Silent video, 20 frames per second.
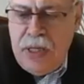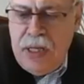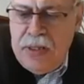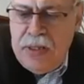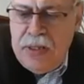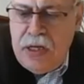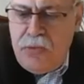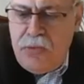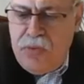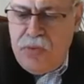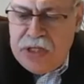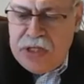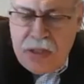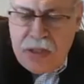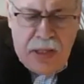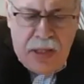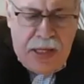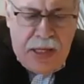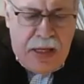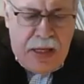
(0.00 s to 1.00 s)
that had
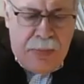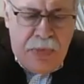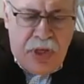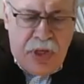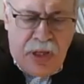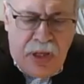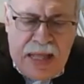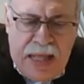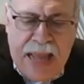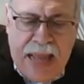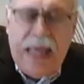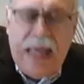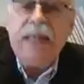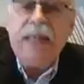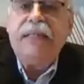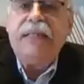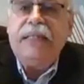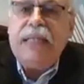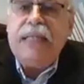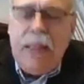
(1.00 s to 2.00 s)
recently come to light and
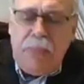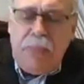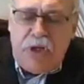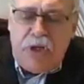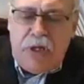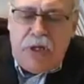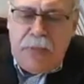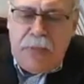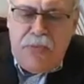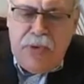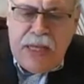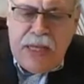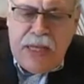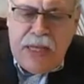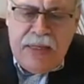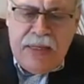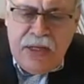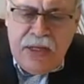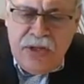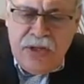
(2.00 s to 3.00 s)
seemed to be
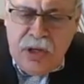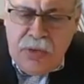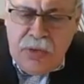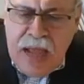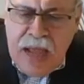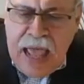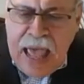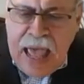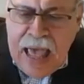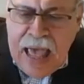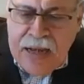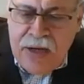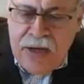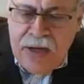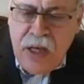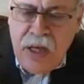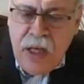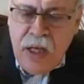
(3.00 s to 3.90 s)
written in his own hand,